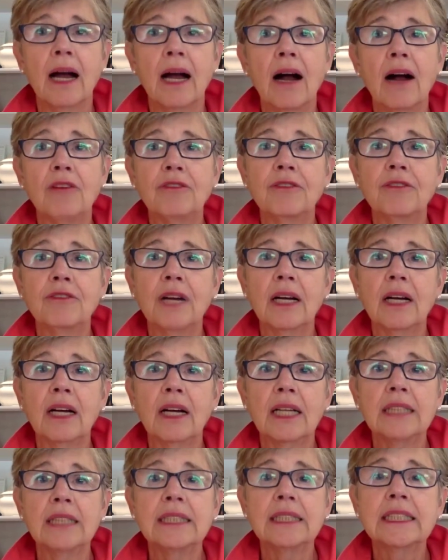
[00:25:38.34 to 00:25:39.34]
of uh,
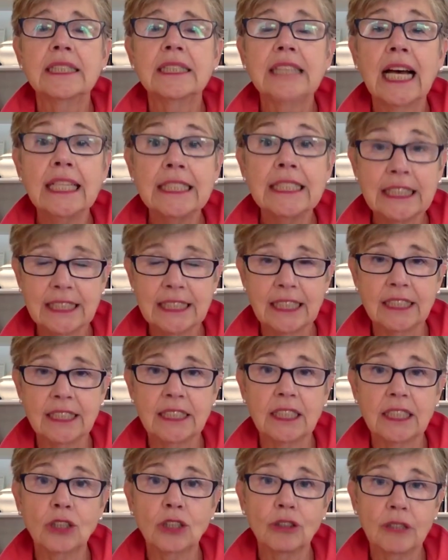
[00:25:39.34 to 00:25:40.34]
conciseness
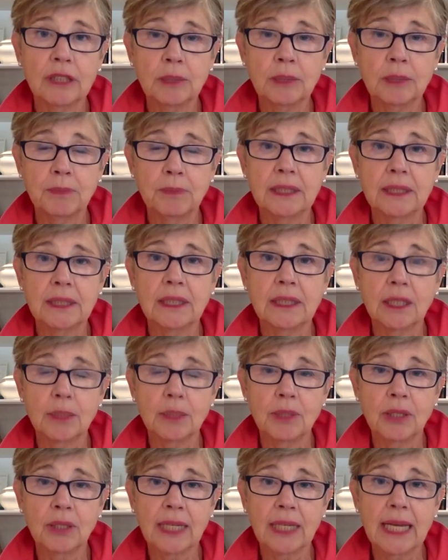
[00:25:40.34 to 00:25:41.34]
and crispness in
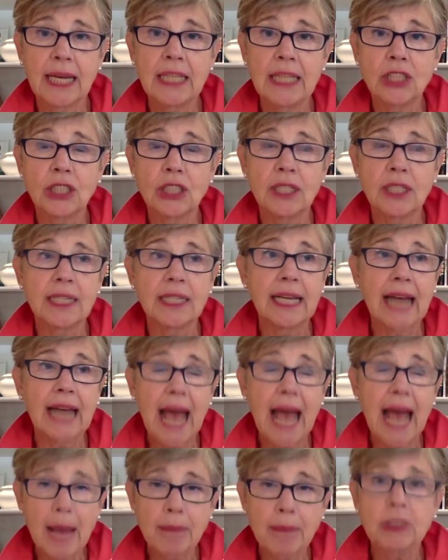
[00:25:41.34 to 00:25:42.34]
communication that
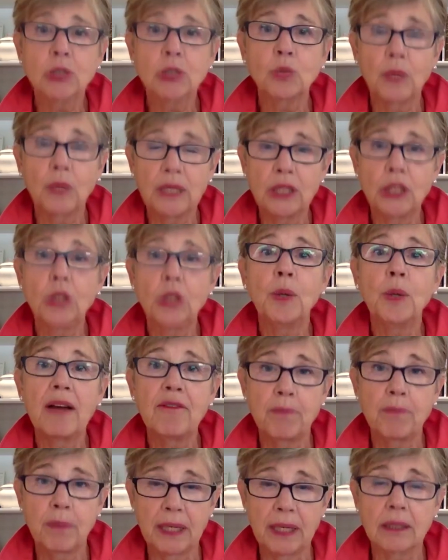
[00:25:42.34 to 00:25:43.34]
happens when you
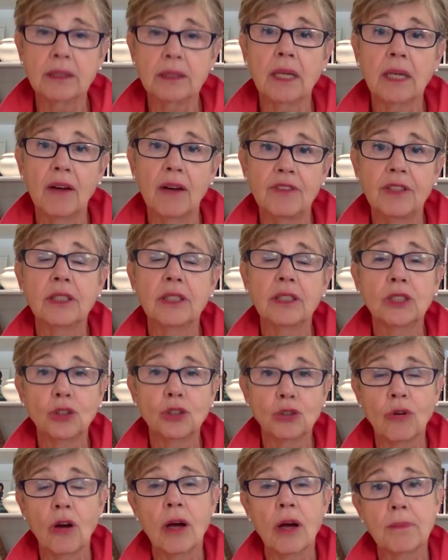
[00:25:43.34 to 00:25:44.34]
have built a very
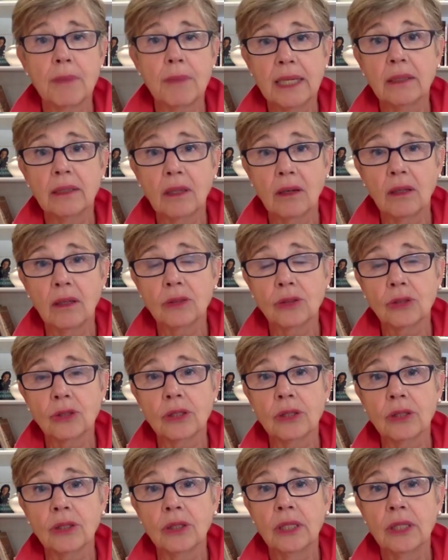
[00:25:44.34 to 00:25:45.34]
strong male
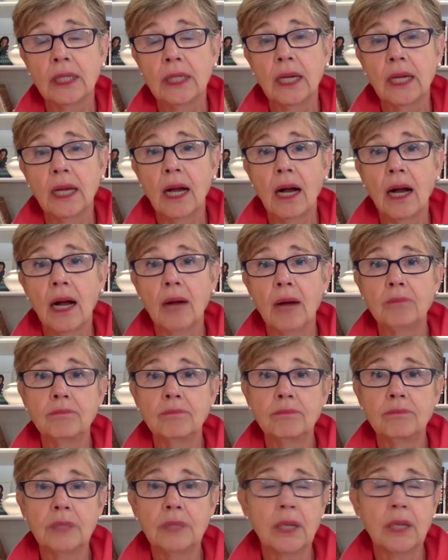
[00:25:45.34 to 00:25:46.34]
culture.
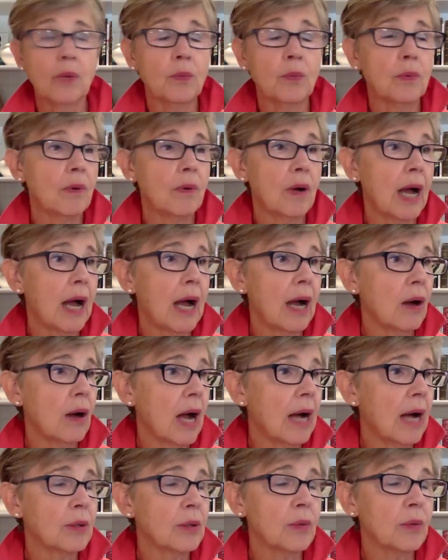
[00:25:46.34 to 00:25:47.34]
Um, you know, how,
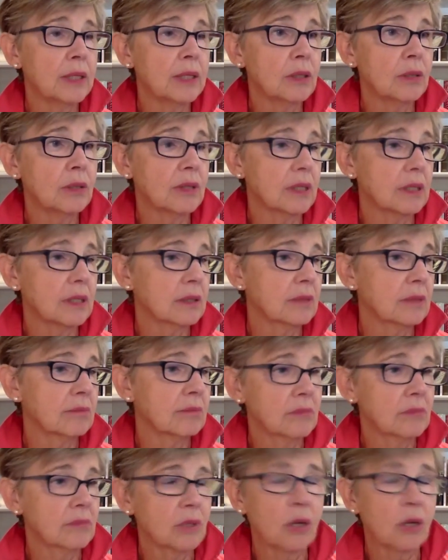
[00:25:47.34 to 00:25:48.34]
how do I do this?
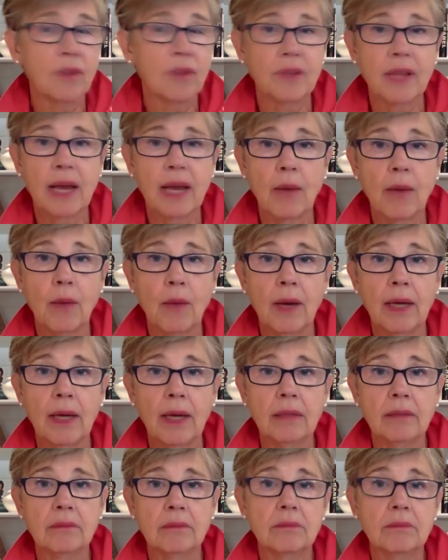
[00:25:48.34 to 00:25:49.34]
Go over that
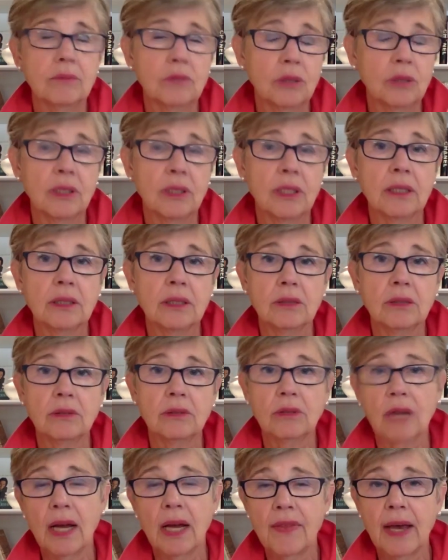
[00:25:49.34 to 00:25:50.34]
way do this,
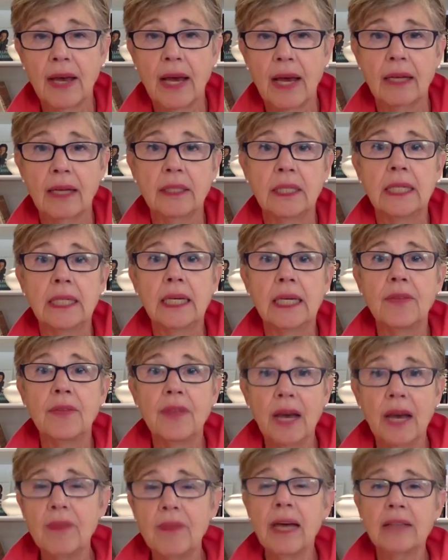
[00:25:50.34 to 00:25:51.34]
try that.
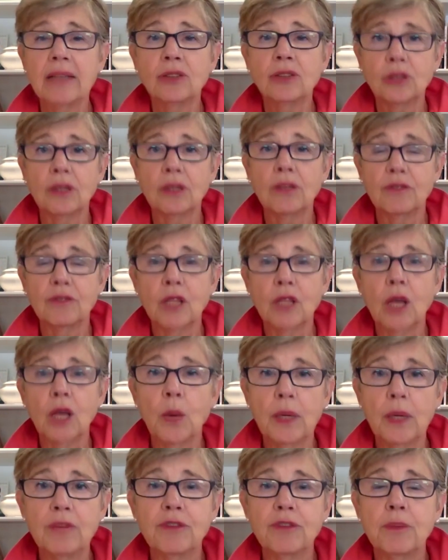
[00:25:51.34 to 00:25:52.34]
That that sort of
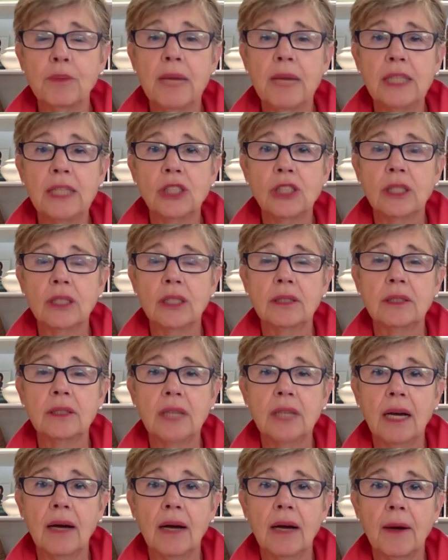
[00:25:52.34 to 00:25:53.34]
low
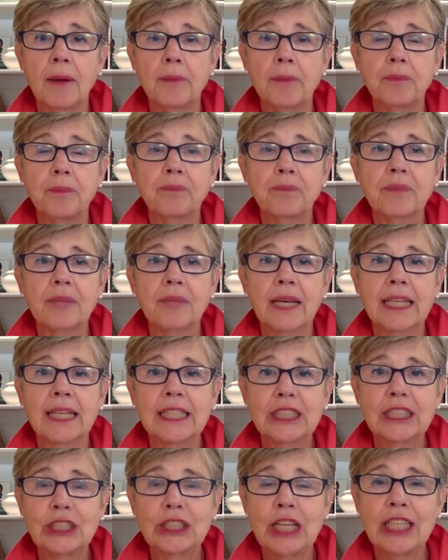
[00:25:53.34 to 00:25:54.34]
information um,
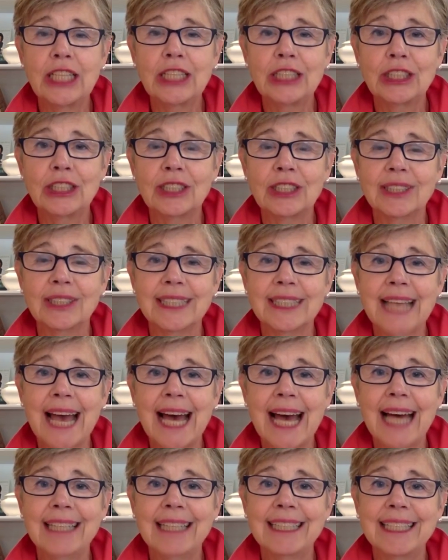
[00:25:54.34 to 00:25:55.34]
exchanges
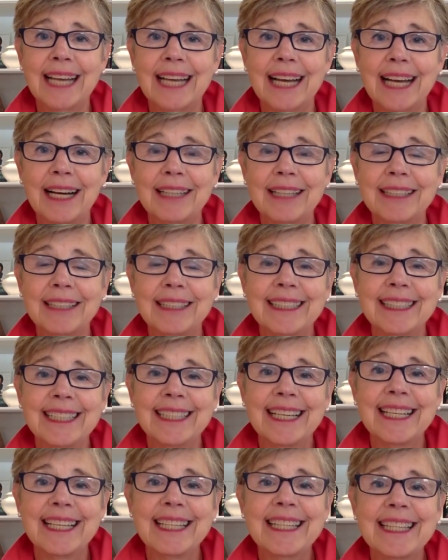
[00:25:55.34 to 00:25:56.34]
that uh,
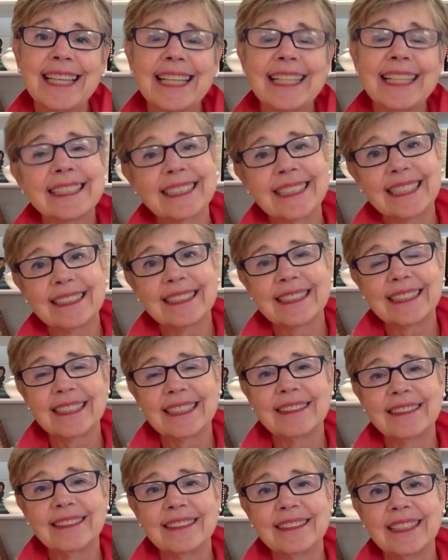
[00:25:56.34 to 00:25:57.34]
that exist
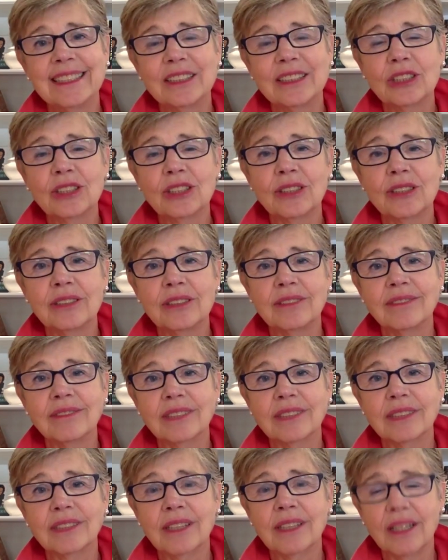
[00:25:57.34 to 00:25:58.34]
in in certain
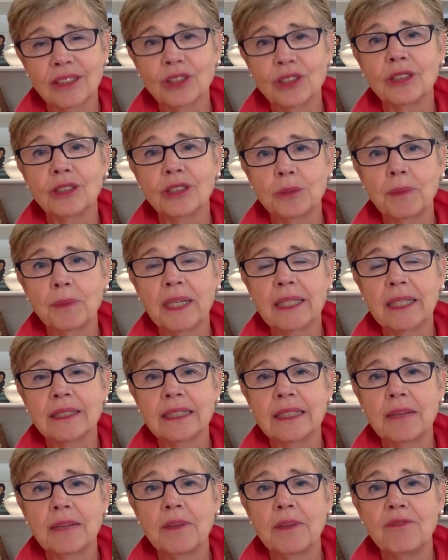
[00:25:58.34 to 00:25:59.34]
cultures
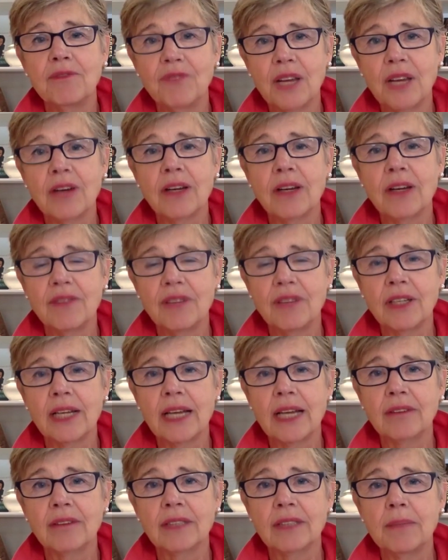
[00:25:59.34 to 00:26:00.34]
because they've been very very
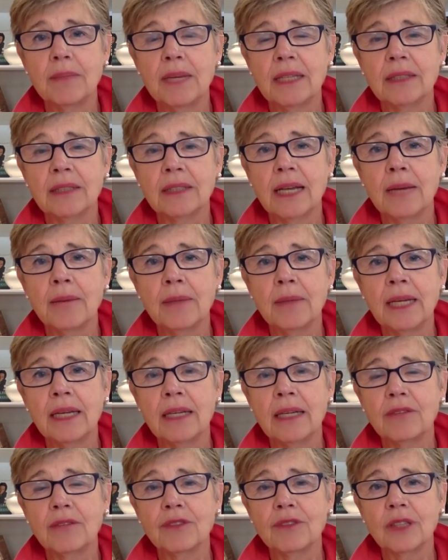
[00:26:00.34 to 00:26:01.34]
heavily male
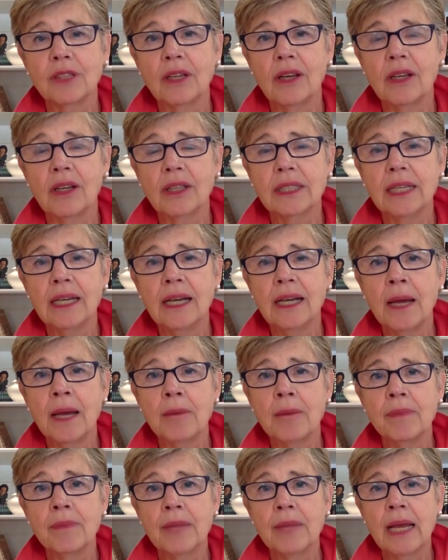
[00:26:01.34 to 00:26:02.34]
dominated for a long
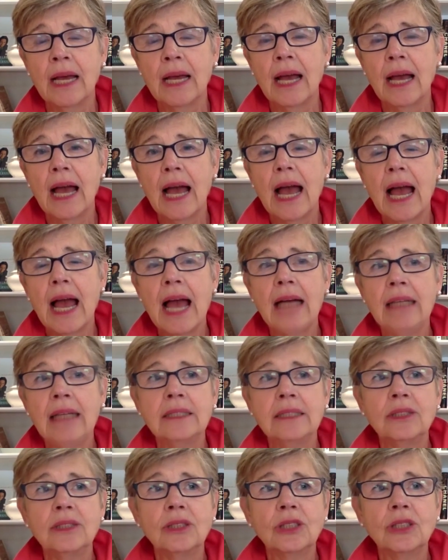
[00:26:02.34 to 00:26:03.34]
time.
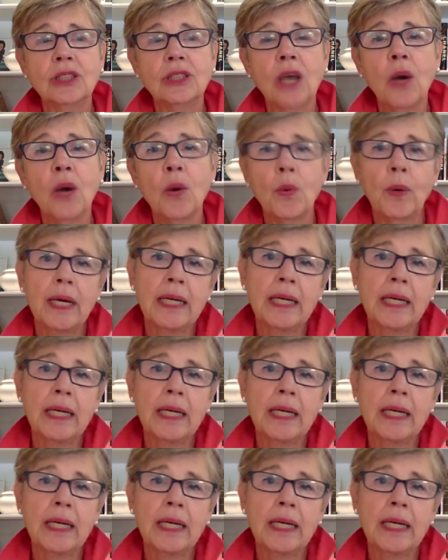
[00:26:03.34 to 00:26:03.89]
And so